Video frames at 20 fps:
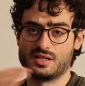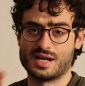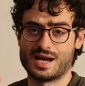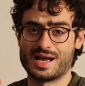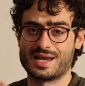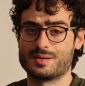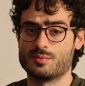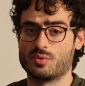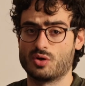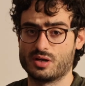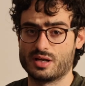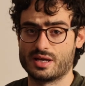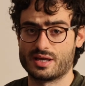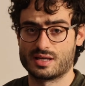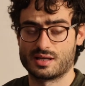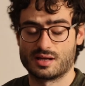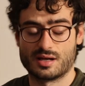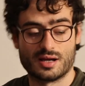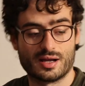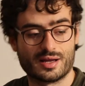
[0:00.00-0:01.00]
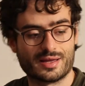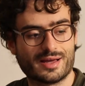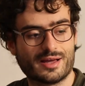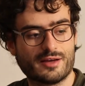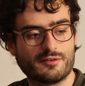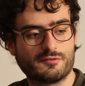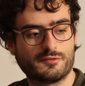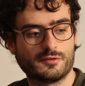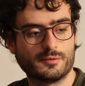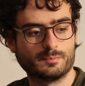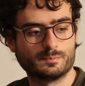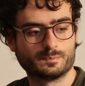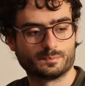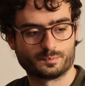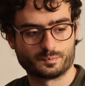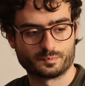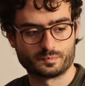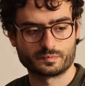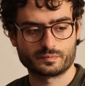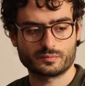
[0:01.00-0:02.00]
the animal AIF
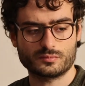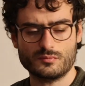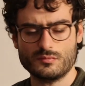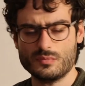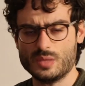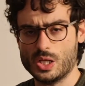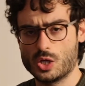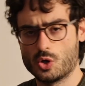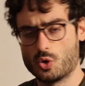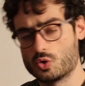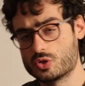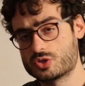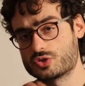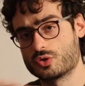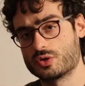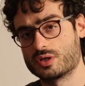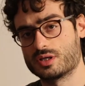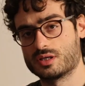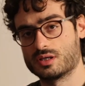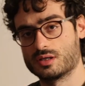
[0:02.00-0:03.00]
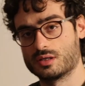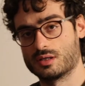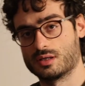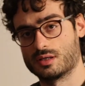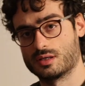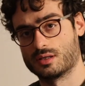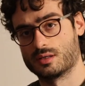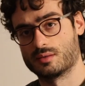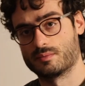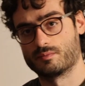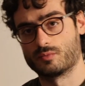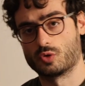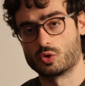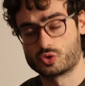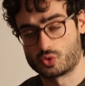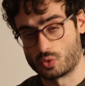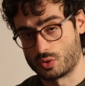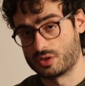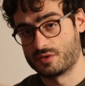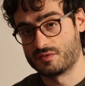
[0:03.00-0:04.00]
also
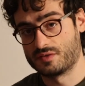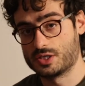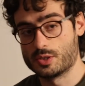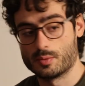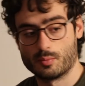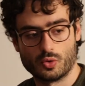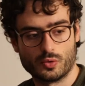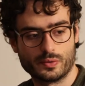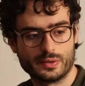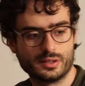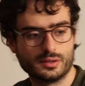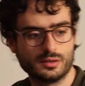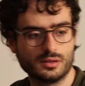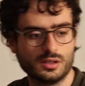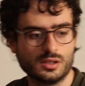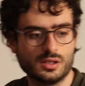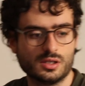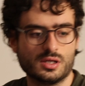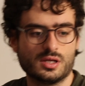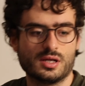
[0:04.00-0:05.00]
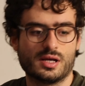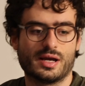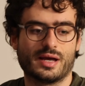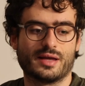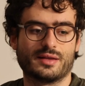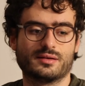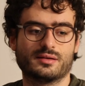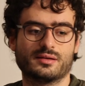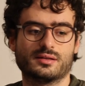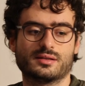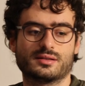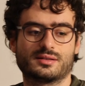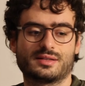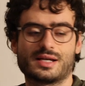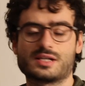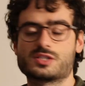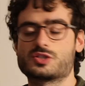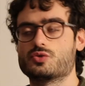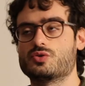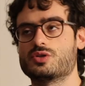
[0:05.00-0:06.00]
on the video mode. And
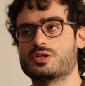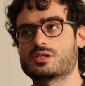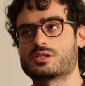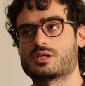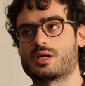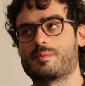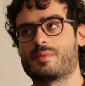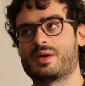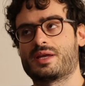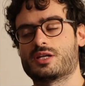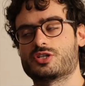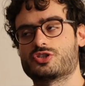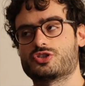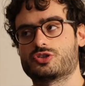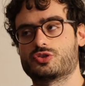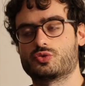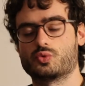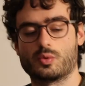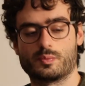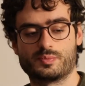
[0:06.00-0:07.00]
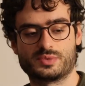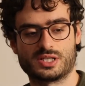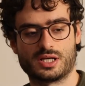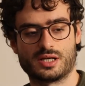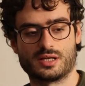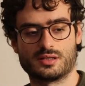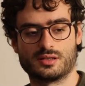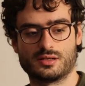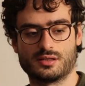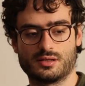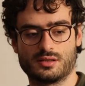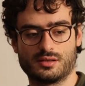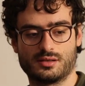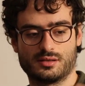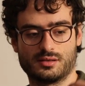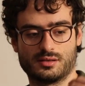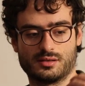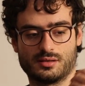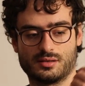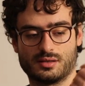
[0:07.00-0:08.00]
thanks to this I managed to obtain
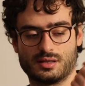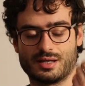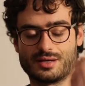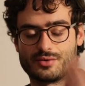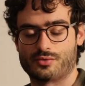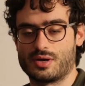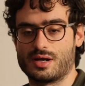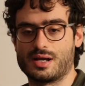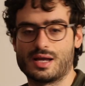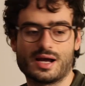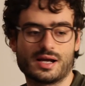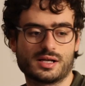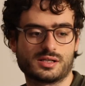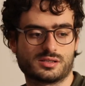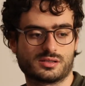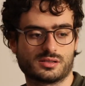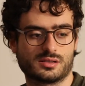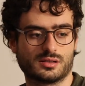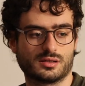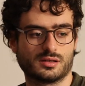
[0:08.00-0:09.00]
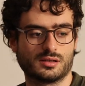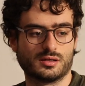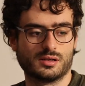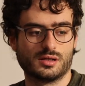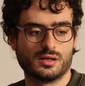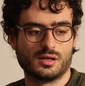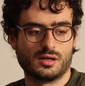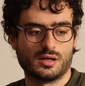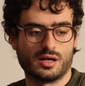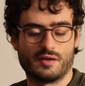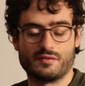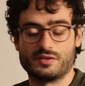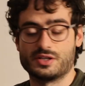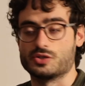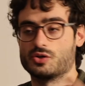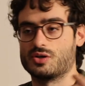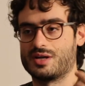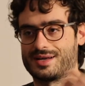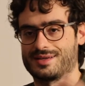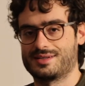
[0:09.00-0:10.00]
and realize a
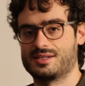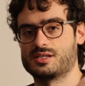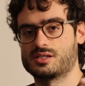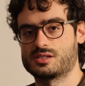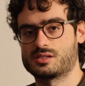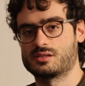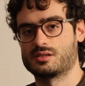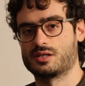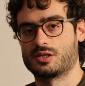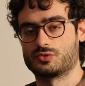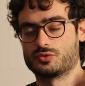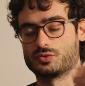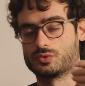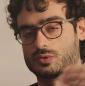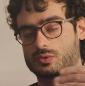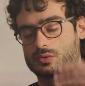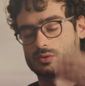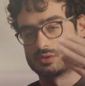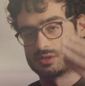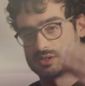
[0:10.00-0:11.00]
video like this that you're